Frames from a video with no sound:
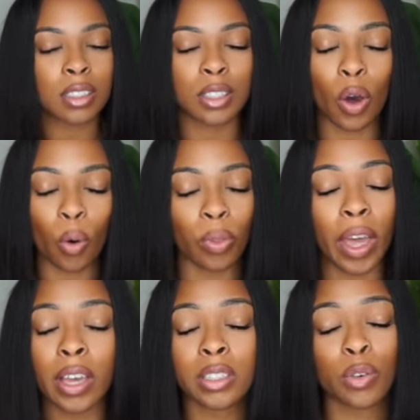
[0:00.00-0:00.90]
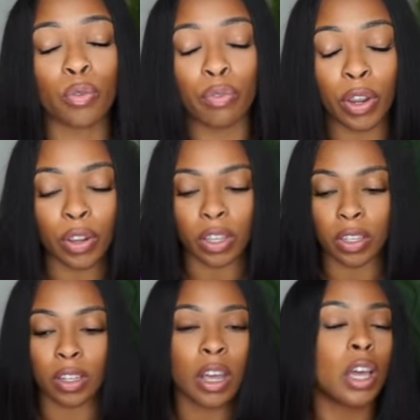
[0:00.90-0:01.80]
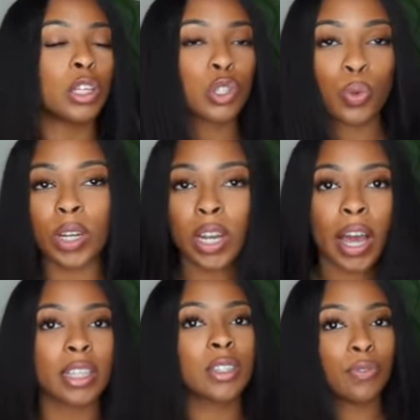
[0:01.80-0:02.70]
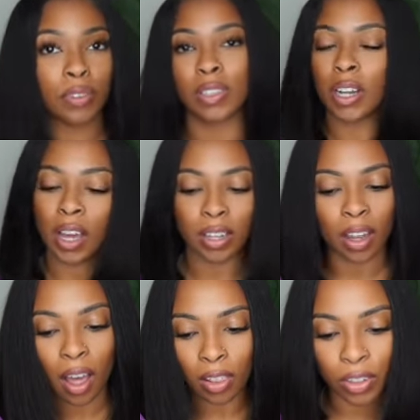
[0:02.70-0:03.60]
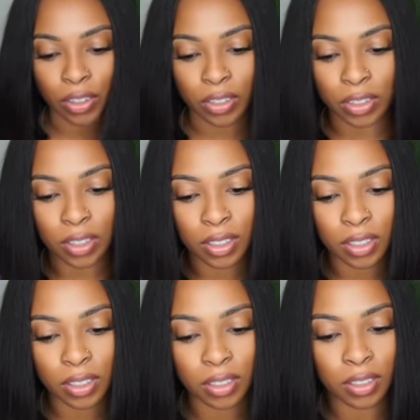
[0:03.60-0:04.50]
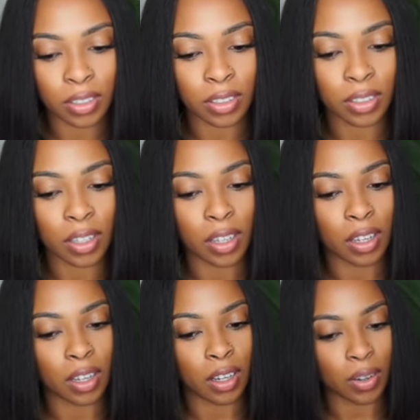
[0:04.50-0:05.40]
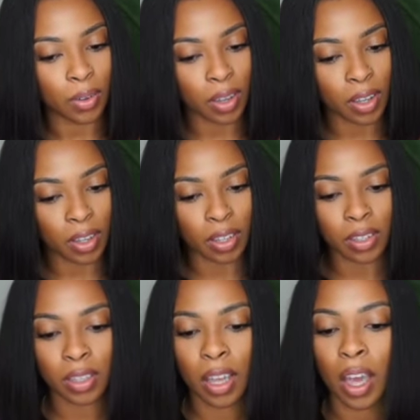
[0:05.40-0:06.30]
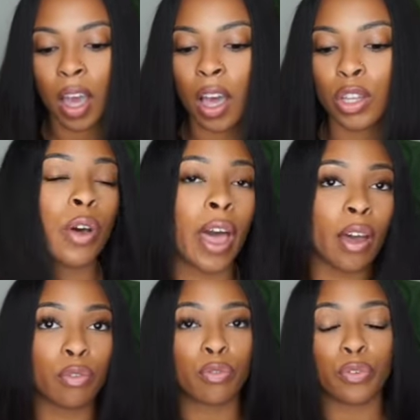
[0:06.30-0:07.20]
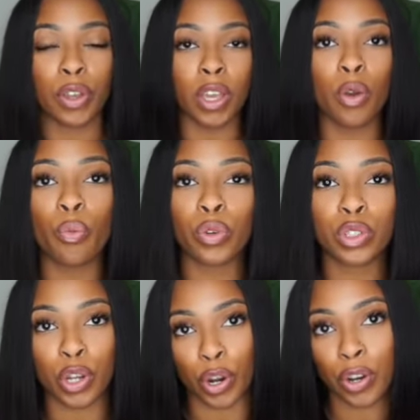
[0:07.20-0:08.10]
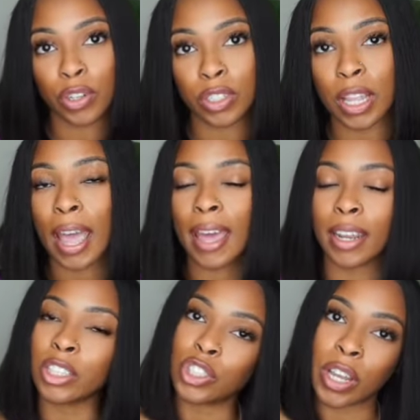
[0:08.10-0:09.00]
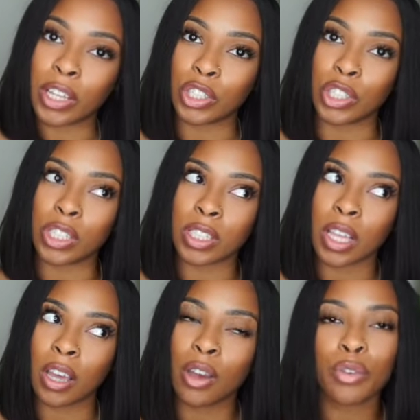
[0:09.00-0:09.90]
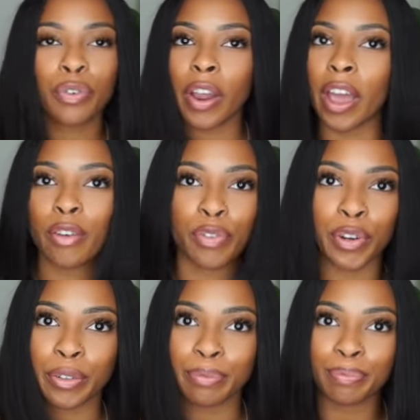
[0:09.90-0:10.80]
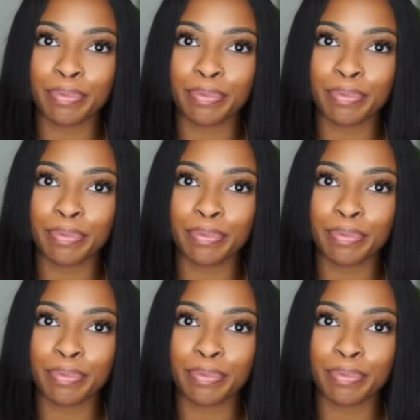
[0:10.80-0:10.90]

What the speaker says: So that is a very good. $29 to $59. Okay. We'll have free return and exchanges forever.